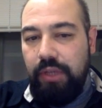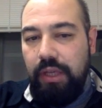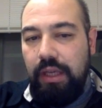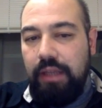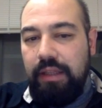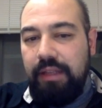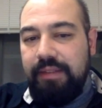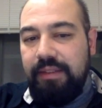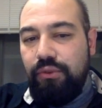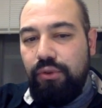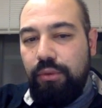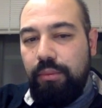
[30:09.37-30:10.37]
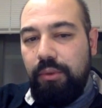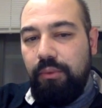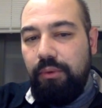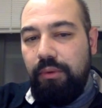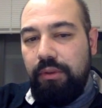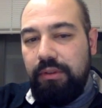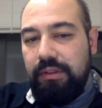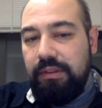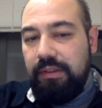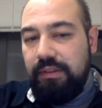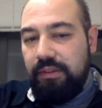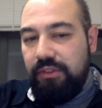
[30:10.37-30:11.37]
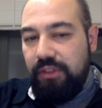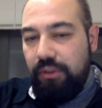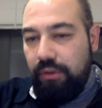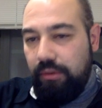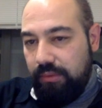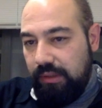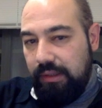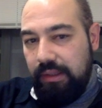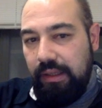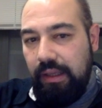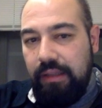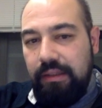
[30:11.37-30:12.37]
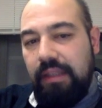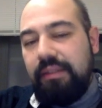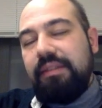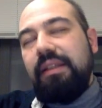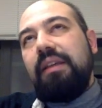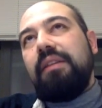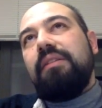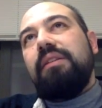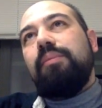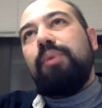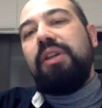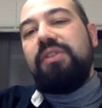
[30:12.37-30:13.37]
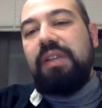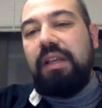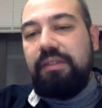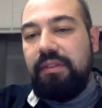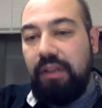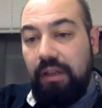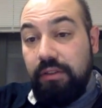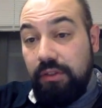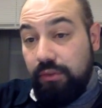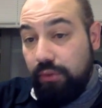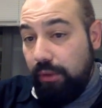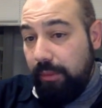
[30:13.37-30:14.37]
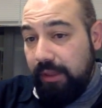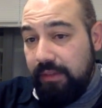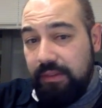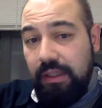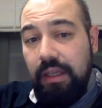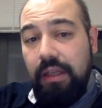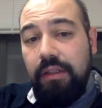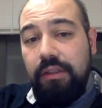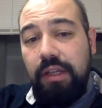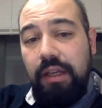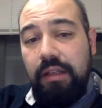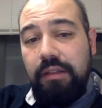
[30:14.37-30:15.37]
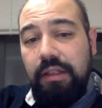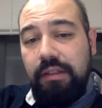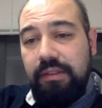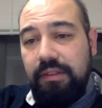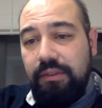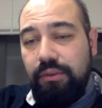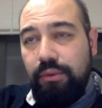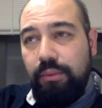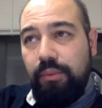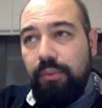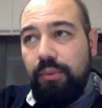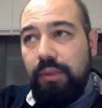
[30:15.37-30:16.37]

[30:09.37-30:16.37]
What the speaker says: And let's assume this is the 0, and let's say the page size is 100 kilobytes. And let's assume